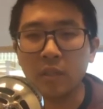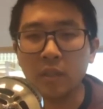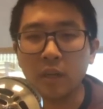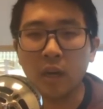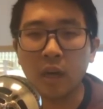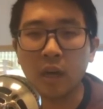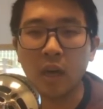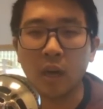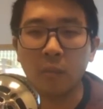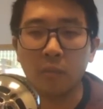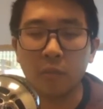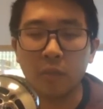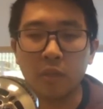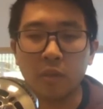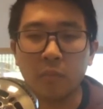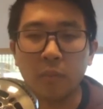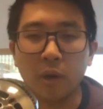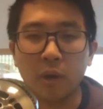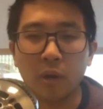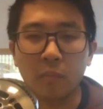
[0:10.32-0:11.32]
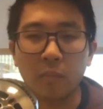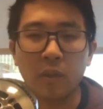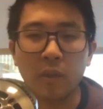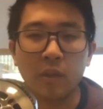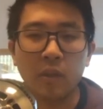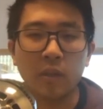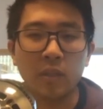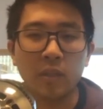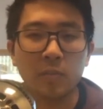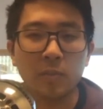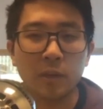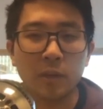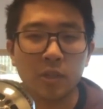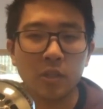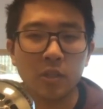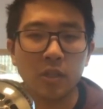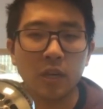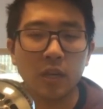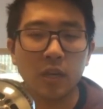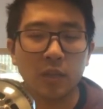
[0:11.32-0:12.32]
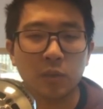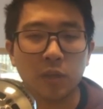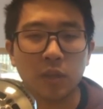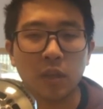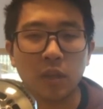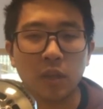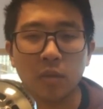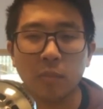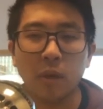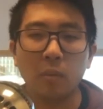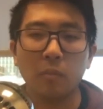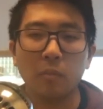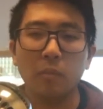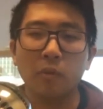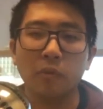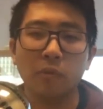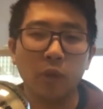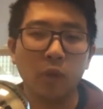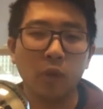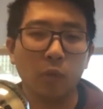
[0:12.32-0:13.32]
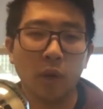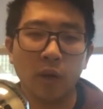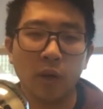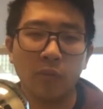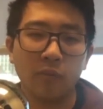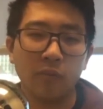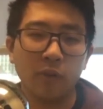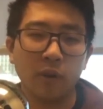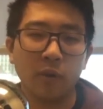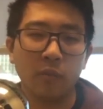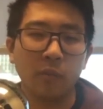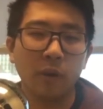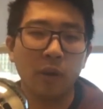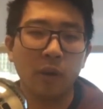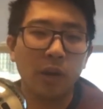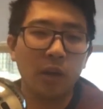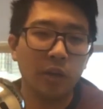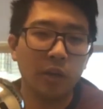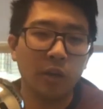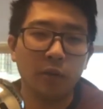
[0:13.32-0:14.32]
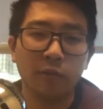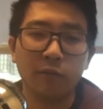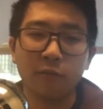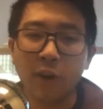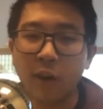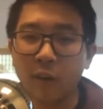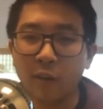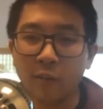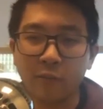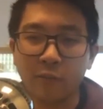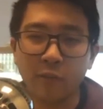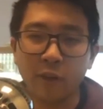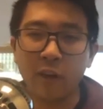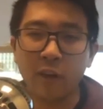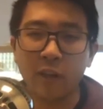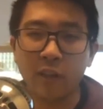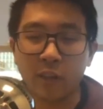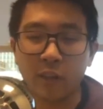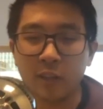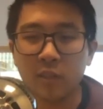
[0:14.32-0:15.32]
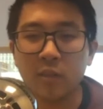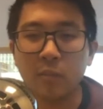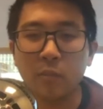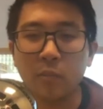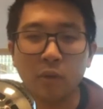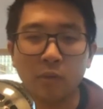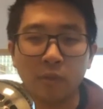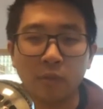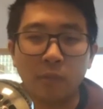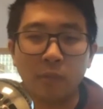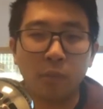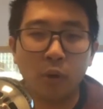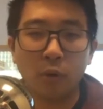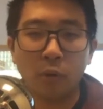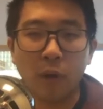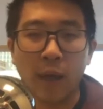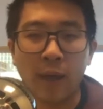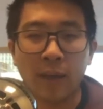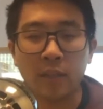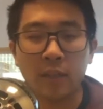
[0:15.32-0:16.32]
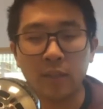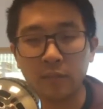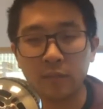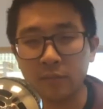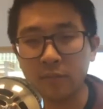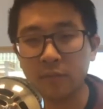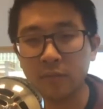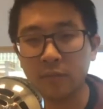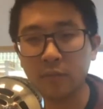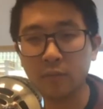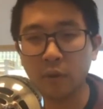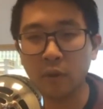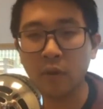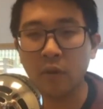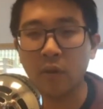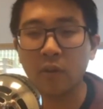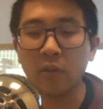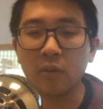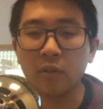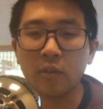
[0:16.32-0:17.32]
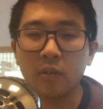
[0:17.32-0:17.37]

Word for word: um, department, especially as we think about moving away from you know firefighting into more of a proactive role?